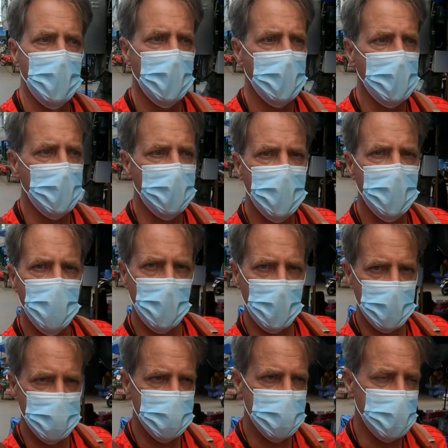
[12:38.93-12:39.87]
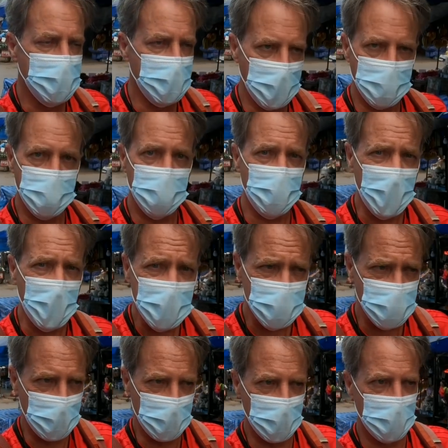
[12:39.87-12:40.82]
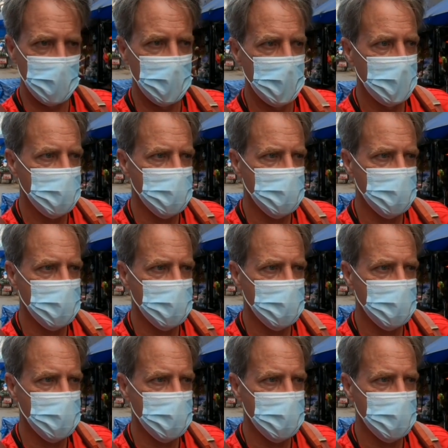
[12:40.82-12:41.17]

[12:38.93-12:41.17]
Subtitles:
And of course, the pressure